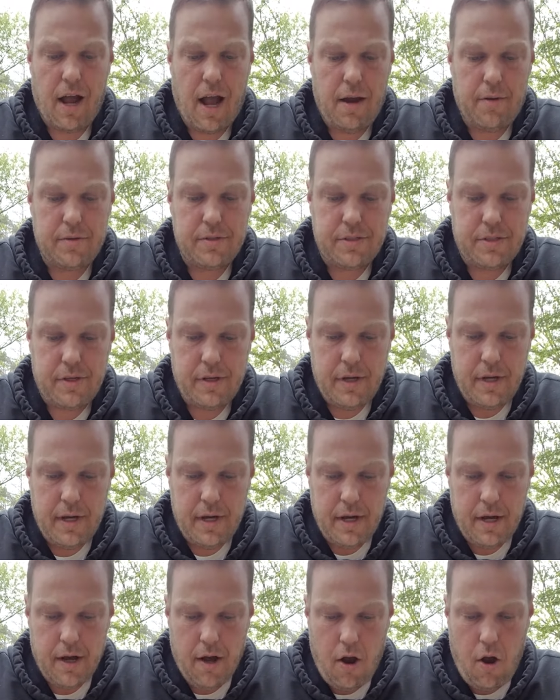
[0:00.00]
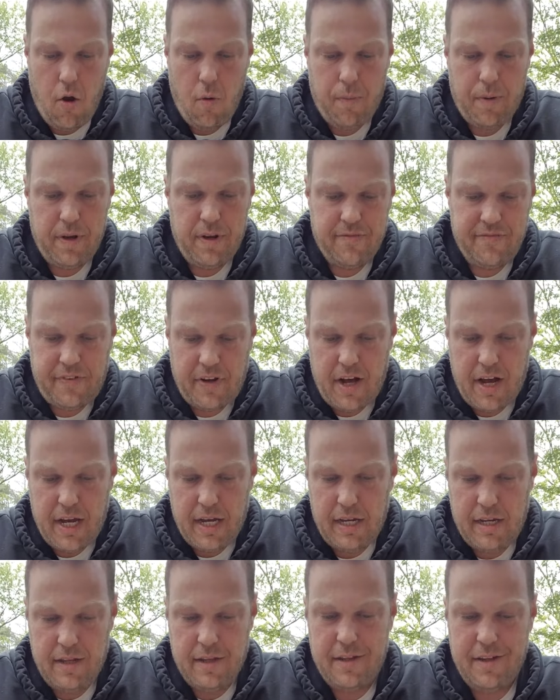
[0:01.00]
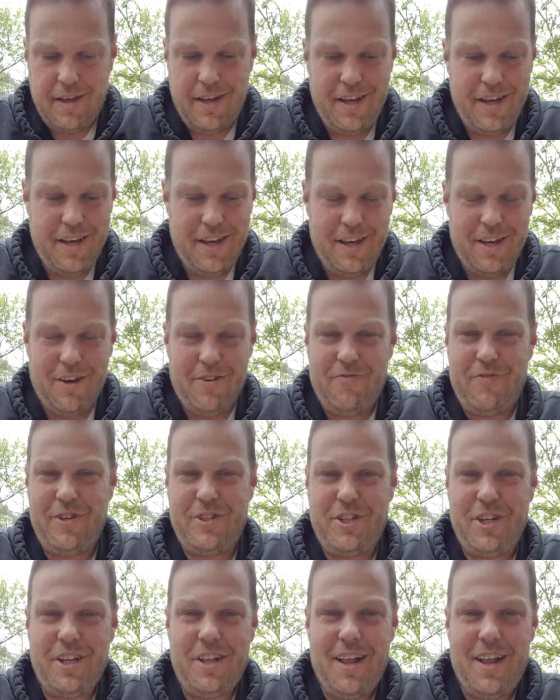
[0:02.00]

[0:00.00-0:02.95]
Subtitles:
I was hoping to find fishing